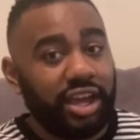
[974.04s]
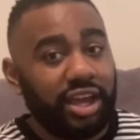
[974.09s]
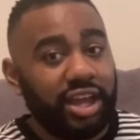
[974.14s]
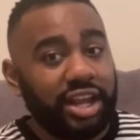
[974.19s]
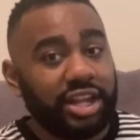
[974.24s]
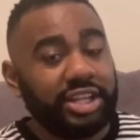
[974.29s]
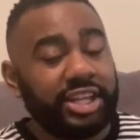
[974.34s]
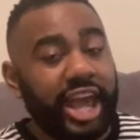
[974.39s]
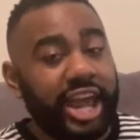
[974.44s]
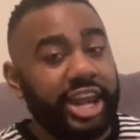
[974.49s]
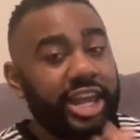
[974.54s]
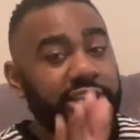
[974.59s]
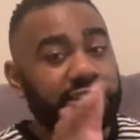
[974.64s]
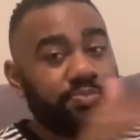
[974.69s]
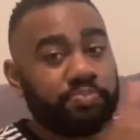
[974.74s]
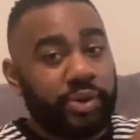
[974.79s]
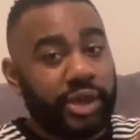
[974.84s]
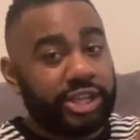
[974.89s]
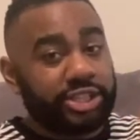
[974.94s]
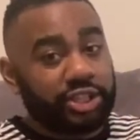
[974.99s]
that his
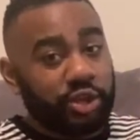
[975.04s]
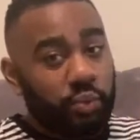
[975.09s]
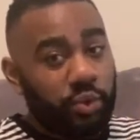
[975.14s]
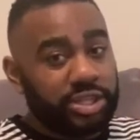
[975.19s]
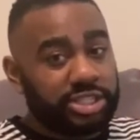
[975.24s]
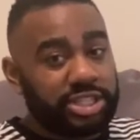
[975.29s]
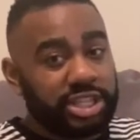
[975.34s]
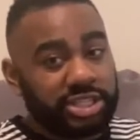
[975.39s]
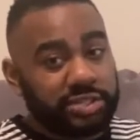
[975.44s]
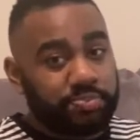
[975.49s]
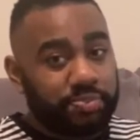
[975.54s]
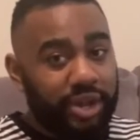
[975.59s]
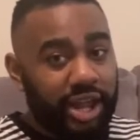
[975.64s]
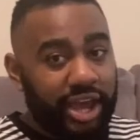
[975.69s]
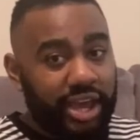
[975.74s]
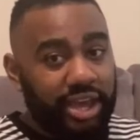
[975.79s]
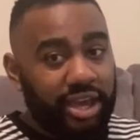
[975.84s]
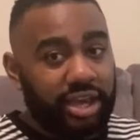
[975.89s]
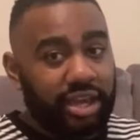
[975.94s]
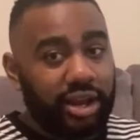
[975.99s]
picture was
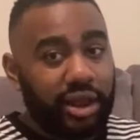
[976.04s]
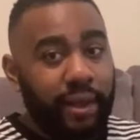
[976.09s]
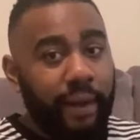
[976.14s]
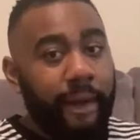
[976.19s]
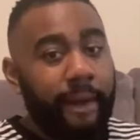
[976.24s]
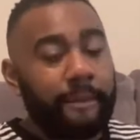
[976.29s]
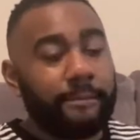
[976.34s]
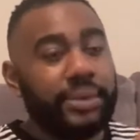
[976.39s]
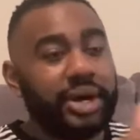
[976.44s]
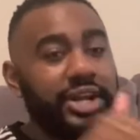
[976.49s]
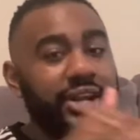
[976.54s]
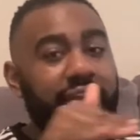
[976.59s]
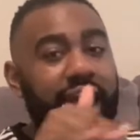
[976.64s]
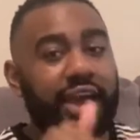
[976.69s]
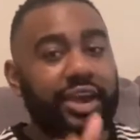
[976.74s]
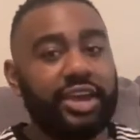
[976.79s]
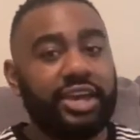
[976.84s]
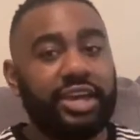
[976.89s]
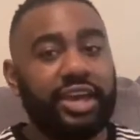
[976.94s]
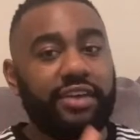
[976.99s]
displaying, but now
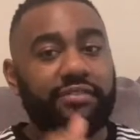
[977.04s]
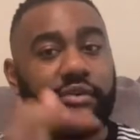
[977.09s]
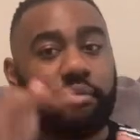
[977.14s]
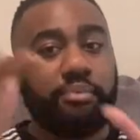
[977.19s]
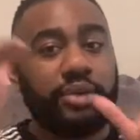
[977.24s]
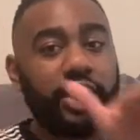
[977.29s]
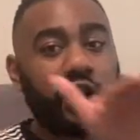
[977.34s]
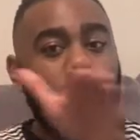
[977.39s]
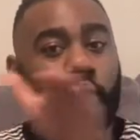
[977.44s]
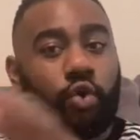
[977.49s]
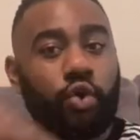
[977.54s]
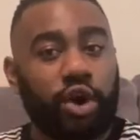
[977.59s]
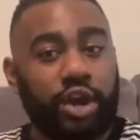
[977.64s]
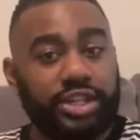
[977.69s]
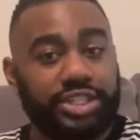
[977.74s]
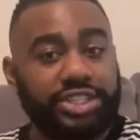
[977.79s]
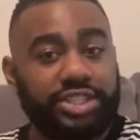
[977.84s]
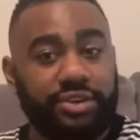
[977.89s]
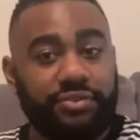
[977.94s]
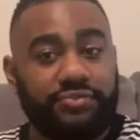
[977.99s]
he giving me
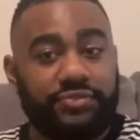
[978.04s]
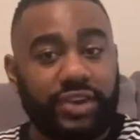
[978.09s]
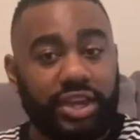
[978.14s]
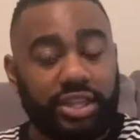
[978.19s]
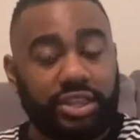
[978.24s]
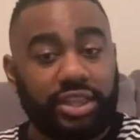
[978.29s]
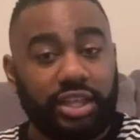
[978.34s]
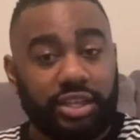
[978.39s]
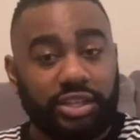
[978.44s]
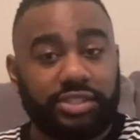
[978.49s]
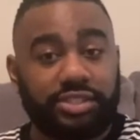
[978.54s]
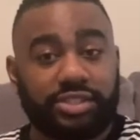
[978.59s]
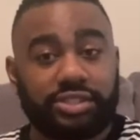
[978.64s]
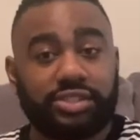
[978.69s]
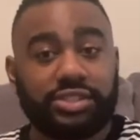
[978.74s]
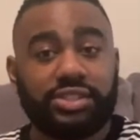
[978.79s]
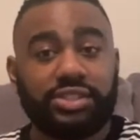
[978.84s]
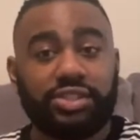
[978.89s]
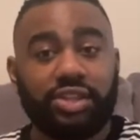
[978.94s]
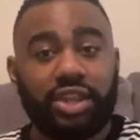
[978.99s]
crunchy 50s.
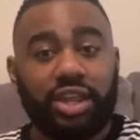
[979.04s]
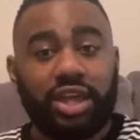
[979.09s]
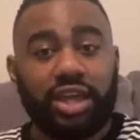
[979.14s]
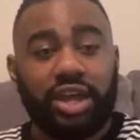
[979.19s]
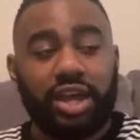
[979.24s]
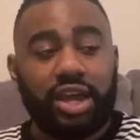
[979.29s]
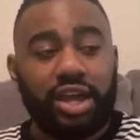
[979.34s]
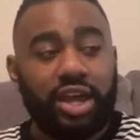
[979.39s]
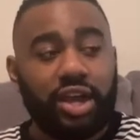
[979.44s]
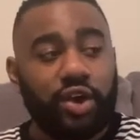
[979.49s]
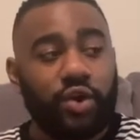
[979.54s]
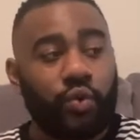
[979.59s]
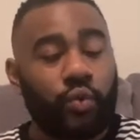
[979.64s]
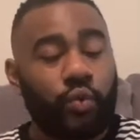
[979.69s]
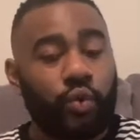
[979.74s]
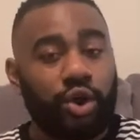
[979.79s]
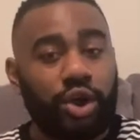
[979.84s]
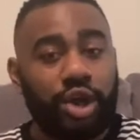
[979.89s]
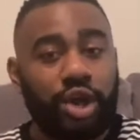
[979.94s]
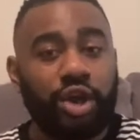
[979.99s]

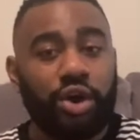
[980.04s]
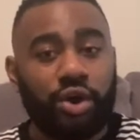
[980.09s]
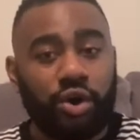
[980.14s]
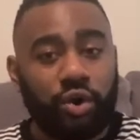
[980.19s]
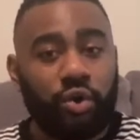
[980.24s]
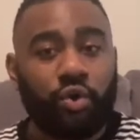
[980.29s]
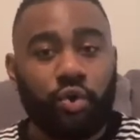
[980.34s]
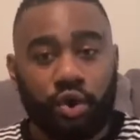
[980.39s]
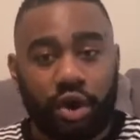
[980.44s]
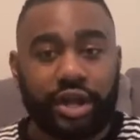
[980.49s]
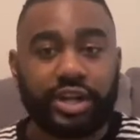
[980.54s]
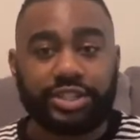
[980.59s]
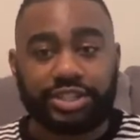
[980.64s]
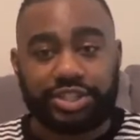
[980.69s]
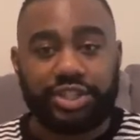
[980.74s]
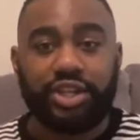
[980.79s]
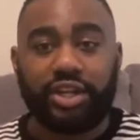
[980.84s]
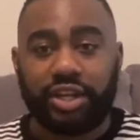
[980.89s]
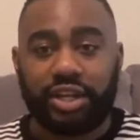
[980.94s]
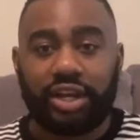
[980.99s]
Real
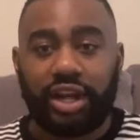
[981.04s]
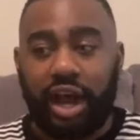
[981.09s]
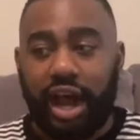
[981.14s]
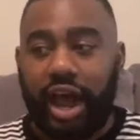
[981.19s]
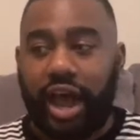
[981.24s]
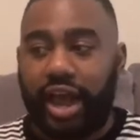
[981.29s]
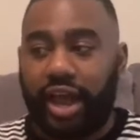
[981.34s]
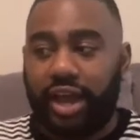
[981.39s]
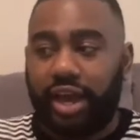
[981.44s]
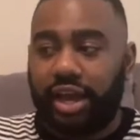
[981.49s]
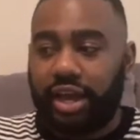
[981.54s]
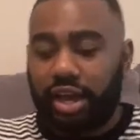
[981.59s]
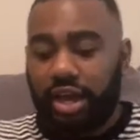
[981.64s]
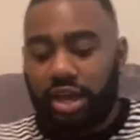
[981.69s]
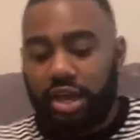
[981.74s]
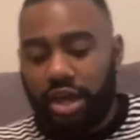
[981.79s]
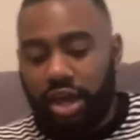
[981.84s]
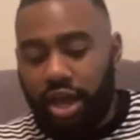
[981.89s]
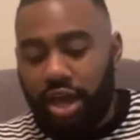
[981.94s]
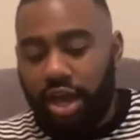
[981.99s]
crunchy. Like,
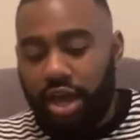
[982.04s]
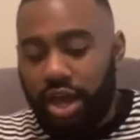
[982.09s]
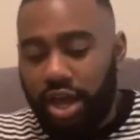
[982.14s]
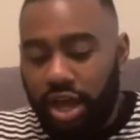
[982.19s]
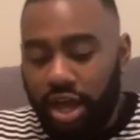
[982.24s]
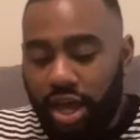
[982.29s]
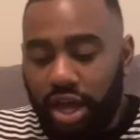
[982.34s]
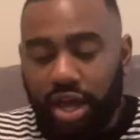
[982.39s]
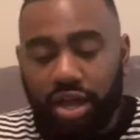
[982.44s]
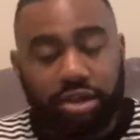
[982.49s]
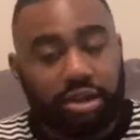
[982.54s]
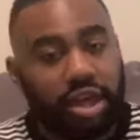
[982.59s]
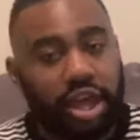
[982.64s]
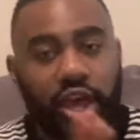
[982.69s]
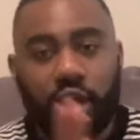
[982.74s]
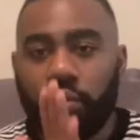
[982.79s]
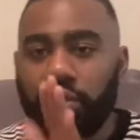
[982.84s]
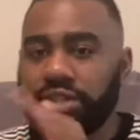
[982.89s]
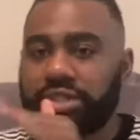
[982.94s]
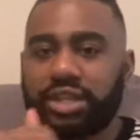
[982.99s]

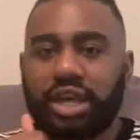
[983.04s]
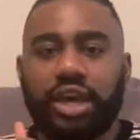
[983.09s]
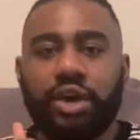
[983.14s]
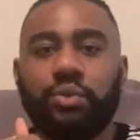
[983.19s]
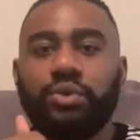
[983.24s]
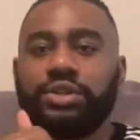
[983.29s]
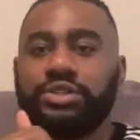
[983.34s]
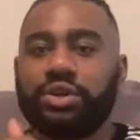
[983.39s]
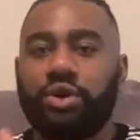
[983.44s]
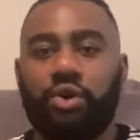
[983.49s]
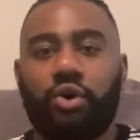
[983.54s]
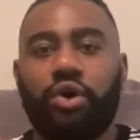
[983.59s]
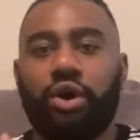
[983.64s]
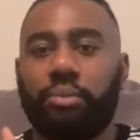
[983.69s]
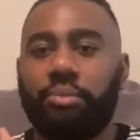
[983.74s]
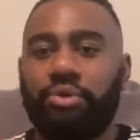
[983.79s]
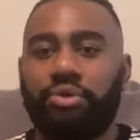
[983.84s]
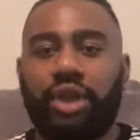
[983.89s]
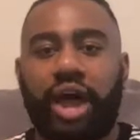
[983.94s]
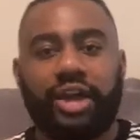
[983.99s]
it was
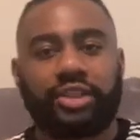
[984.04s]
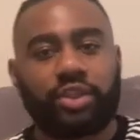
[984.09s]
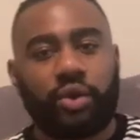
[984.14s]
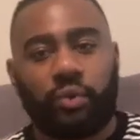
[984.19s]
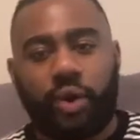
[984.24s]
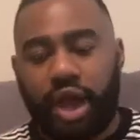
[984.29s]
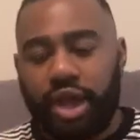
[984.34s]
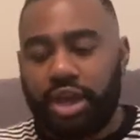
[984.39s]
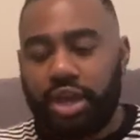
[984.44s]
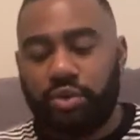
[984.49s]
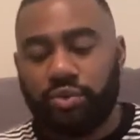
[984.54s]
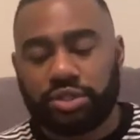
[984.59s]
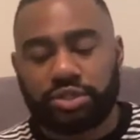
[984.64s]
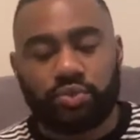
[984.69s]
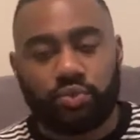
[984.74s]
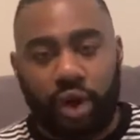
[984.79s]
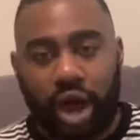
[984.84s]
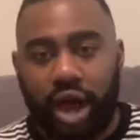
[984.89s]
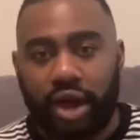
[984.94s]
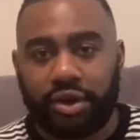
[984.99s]
horrible. Like the way he was
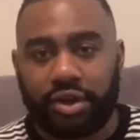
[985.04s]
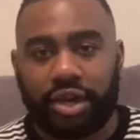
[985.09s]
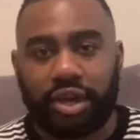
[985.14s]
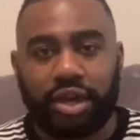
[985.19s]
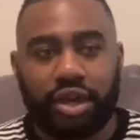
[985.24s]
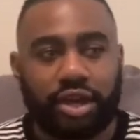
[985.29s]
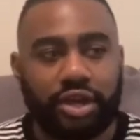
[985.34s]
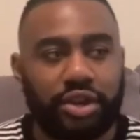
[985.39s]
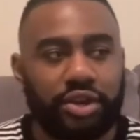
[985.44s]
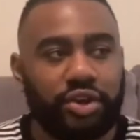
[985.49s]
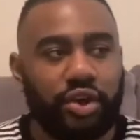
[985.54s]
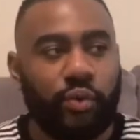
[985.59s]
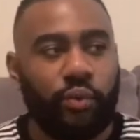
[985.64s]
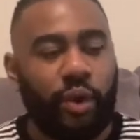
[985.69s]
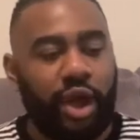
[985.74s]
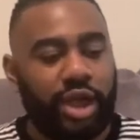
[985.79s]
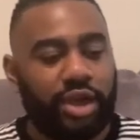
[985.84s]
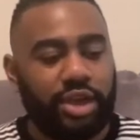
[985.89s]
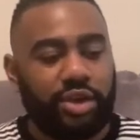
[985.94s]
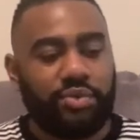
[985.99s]
walking, the
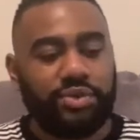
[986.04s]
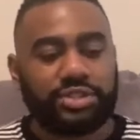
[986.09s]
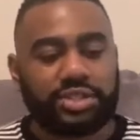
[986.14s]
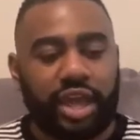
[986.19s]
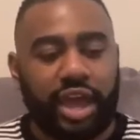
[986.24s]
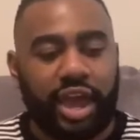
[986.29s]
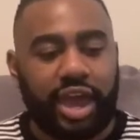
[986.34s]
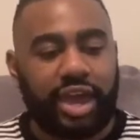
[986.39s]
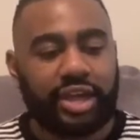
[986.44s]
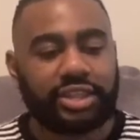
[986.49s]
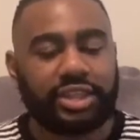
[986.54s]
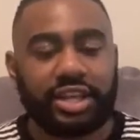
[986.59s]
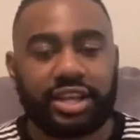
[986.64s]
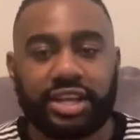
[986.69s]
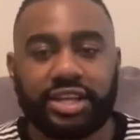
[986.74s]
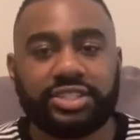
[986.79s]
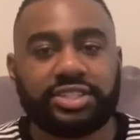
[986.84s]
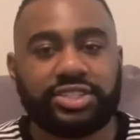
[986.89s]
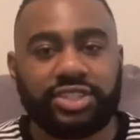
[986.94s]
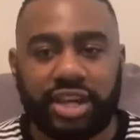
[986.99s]
way he was acting,
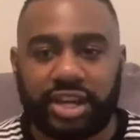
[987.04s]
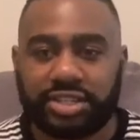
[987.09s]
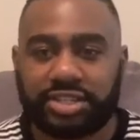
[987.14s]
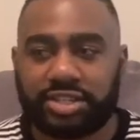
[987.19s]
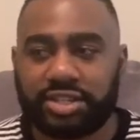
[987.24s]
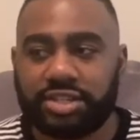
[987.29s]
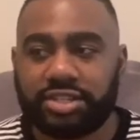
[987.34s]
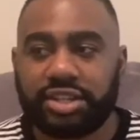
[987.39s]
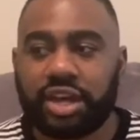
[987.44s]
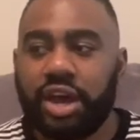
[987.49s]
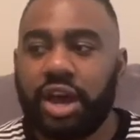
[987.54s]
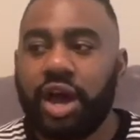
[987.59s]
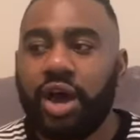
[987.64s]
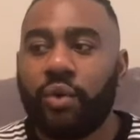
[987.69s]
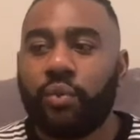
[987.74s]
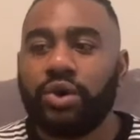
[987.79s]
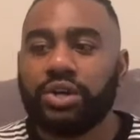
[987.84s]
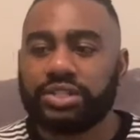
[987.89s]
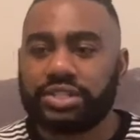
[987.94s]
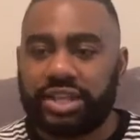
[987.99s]
his gestures
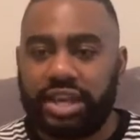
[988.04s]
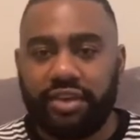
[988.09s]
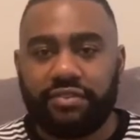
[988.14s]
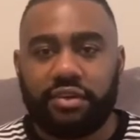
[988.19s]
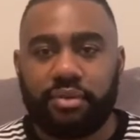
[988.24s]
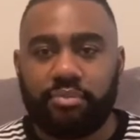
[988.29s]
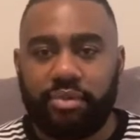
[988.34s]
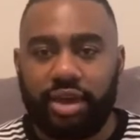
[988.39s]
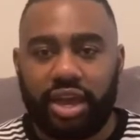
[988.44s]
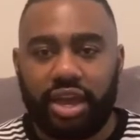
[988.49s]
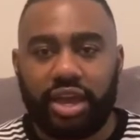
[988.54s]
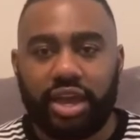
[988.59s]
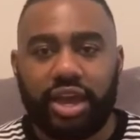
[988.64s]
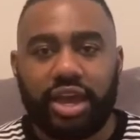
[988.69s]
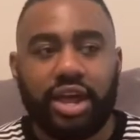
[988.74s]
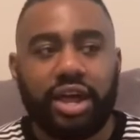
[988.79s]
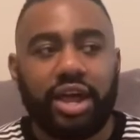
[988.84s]
was giving me